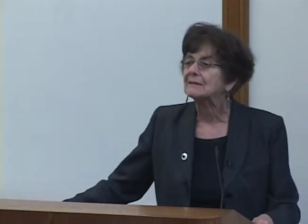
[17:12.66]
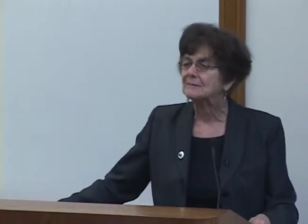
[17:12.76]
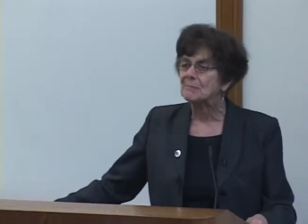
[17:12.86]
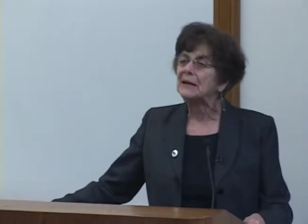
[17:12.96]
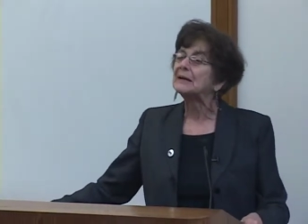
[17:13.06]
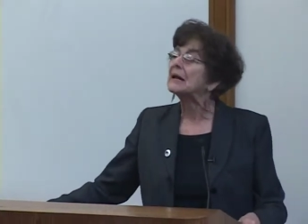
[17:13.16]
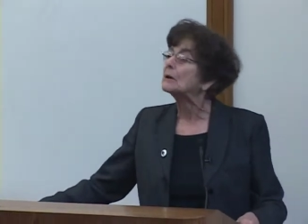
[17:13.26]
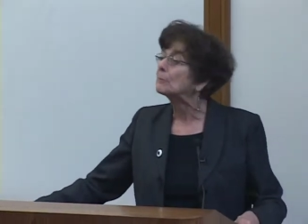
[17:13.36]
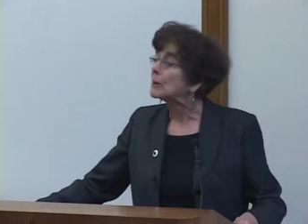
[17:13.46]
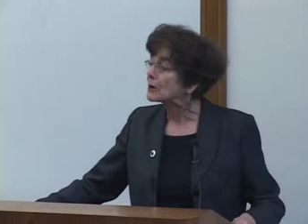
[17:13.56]
The
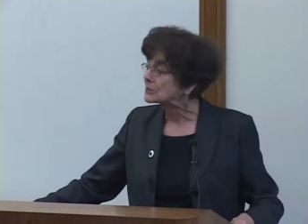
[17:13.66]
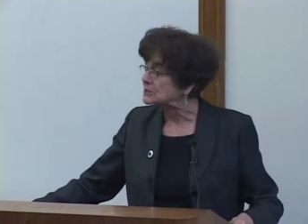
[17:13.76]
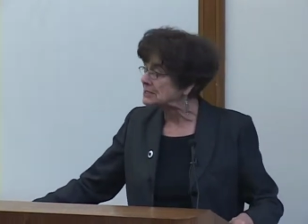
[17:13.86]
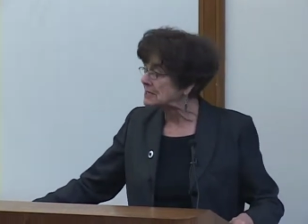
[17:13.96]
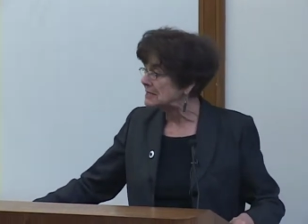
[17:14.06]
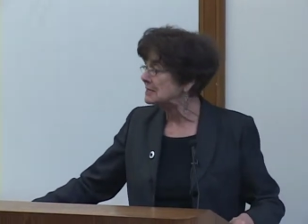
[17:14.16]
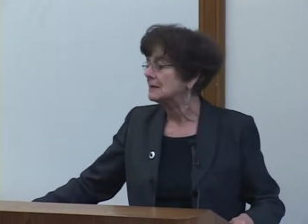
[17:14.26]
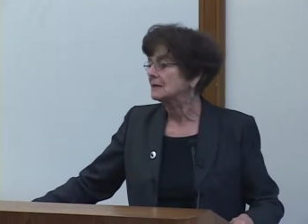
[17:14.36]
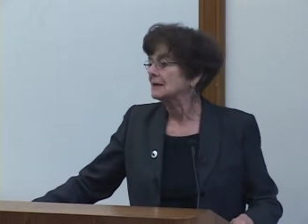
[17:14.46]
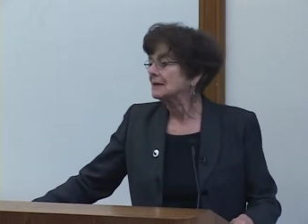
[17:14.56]
Medicare Part D,
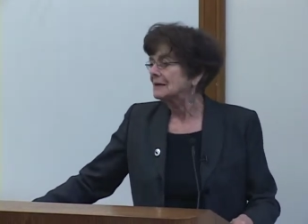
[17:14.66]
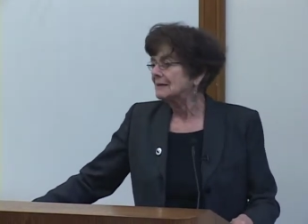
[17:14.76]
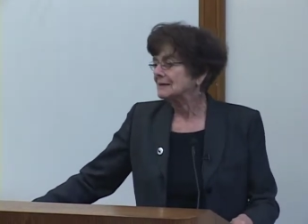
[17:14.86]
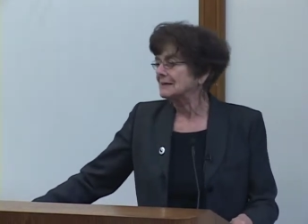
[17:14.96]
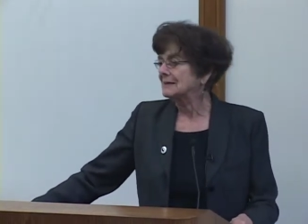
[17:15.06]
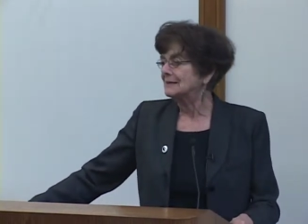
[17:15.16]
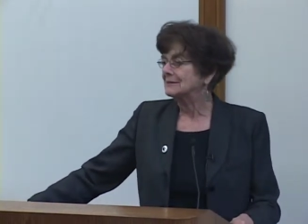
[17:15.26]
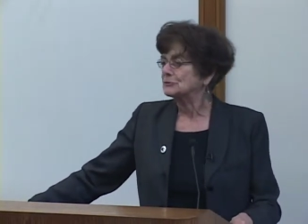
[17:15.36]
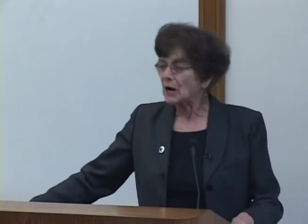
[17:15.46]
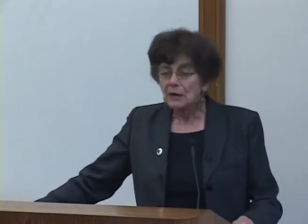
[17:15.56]

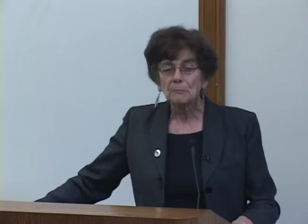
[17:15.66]
the drug